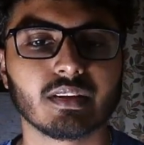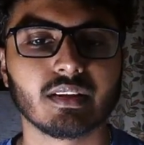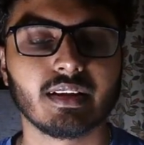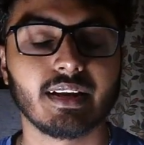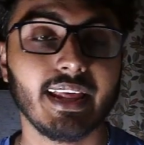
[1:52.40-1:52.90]

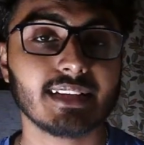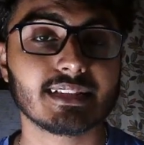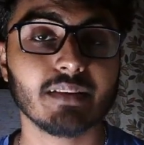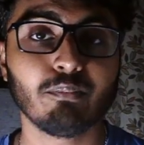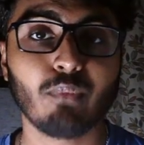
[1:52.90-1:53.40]
Next
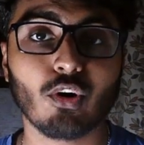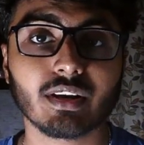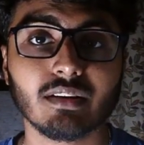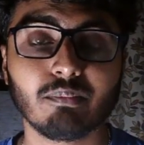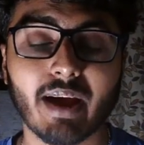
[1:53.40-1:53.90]

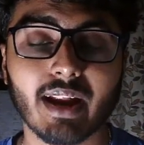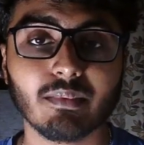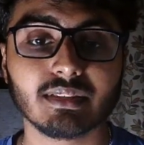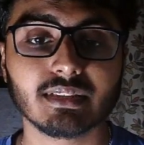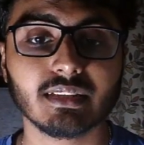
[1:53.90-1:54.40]
important
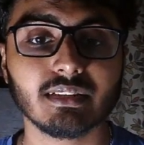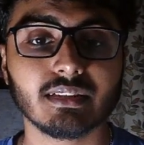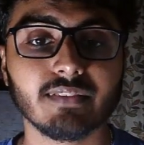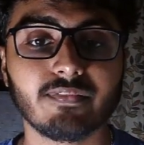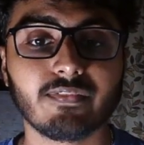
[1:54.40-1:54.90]
parameter,
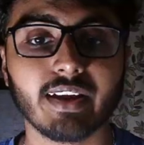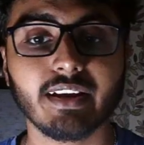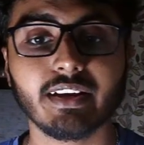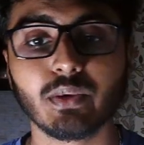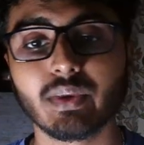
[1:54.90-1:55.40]

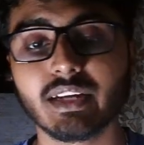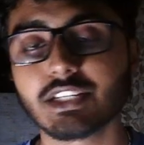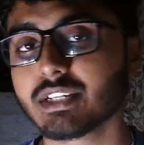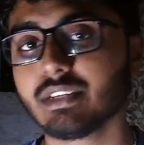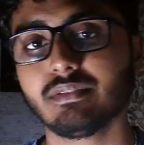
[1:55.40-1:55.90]
different
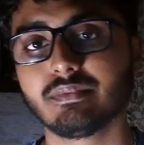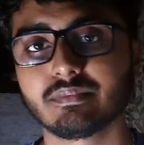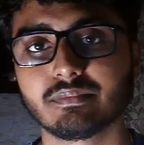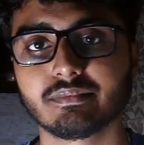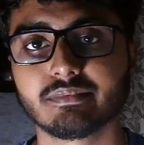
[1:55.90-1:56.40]
duration:
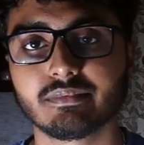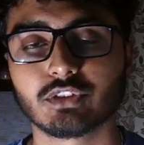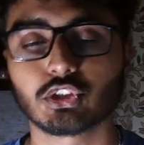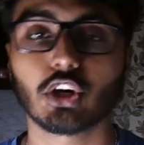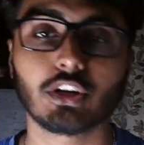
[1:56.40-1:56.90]

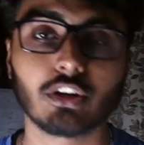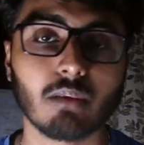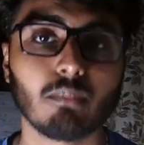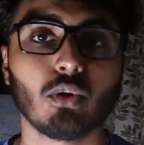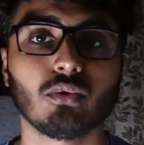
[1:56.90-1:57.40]
short
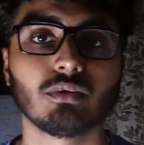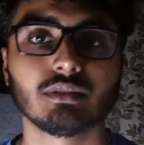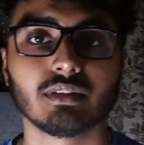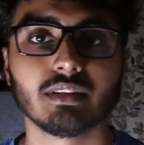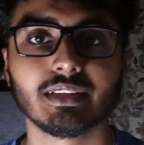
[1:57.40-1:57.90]
term loan,
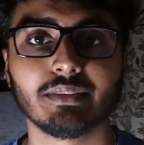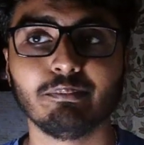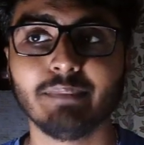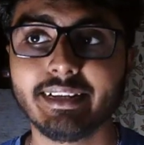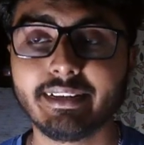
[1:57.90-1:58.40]

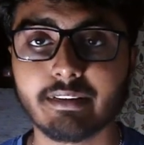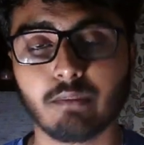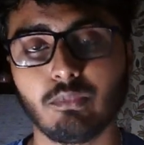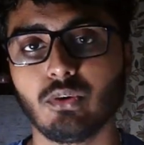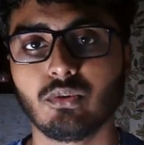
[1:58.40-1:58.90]
mid
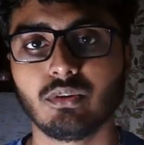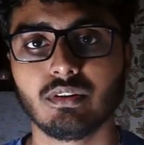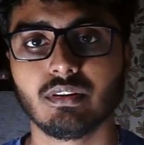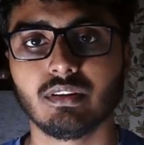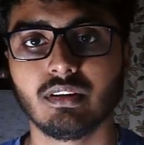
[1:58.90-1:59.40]
term loan,
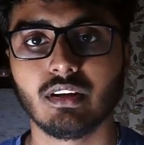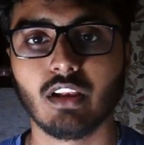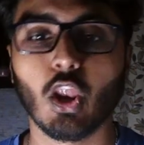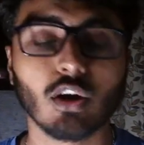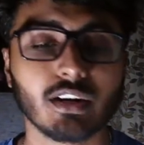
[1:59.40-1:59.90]

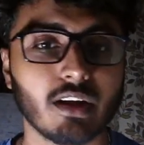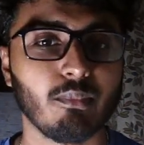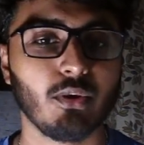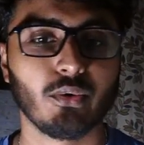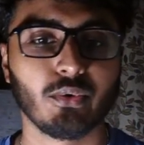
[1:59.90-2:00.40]
long
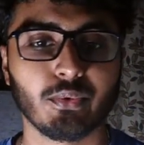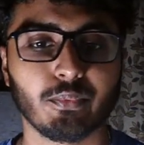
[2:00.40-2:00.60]
term loan.